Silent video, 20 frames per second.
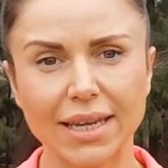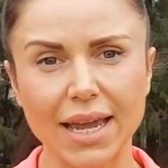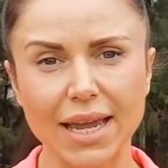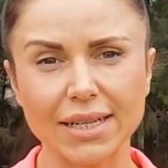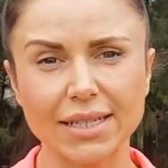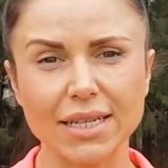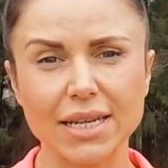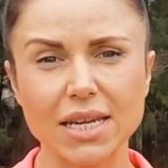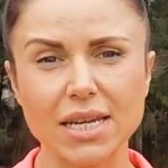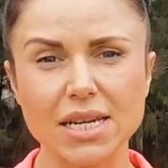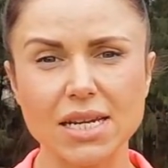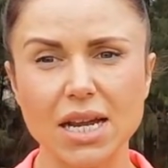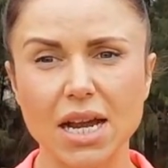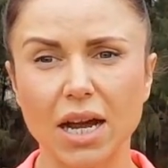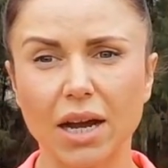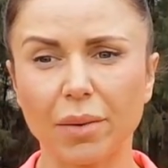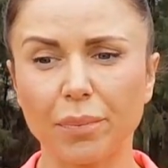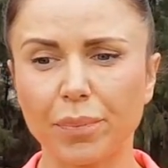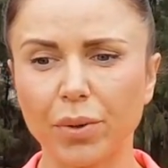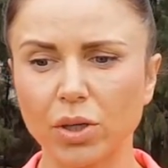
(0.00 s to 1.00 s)
getting
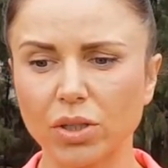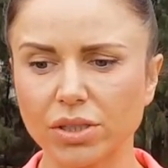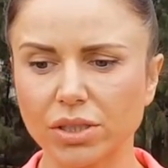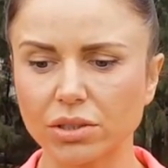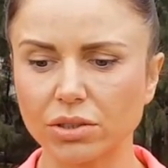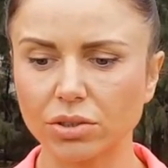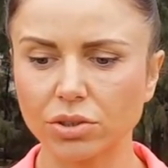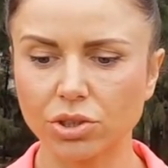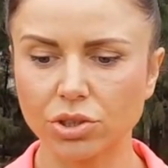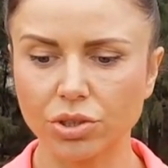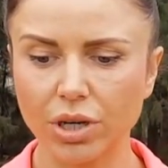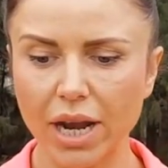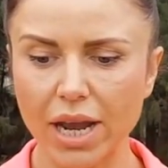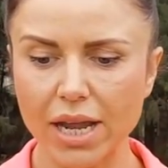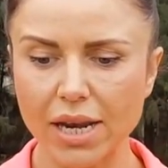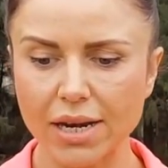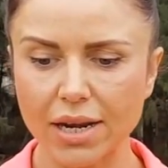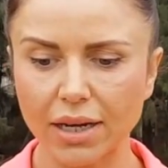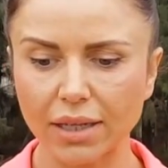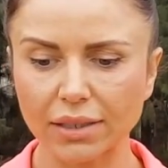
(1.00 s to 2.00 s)
a personal
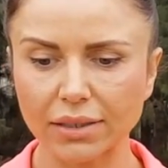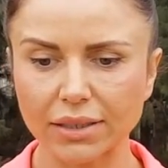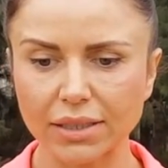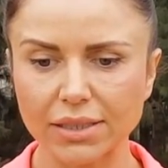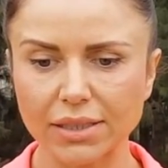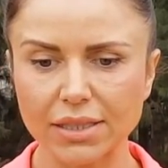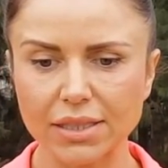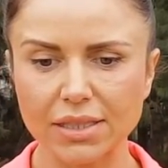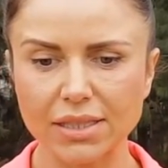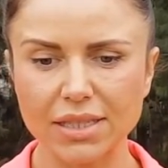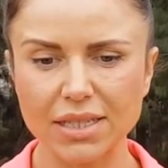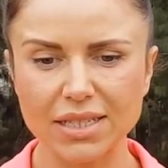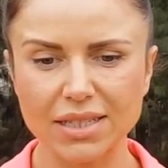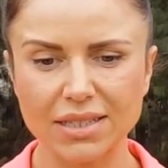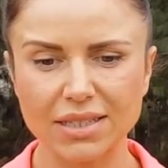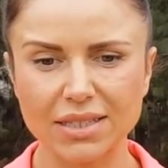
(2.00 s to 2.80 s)
trainer, it's